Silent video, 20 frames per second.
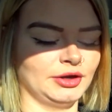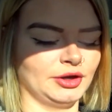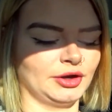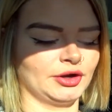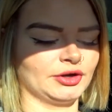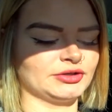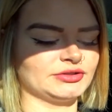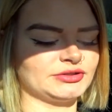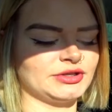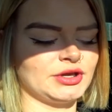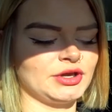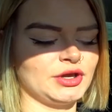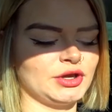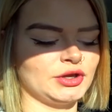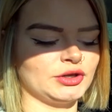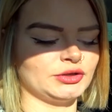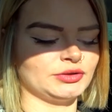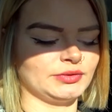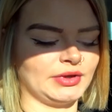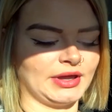years,
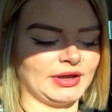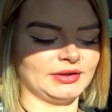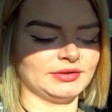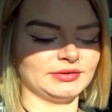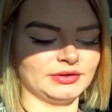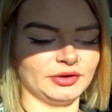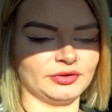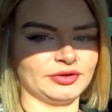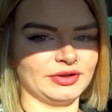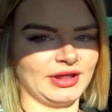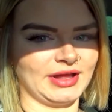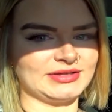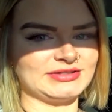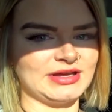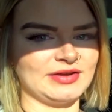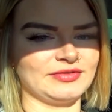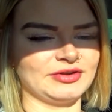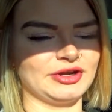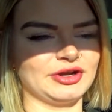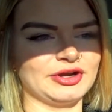like literally like
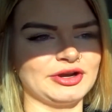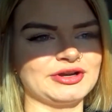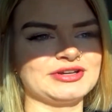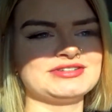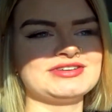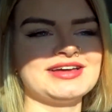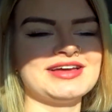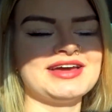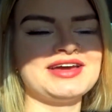7 years.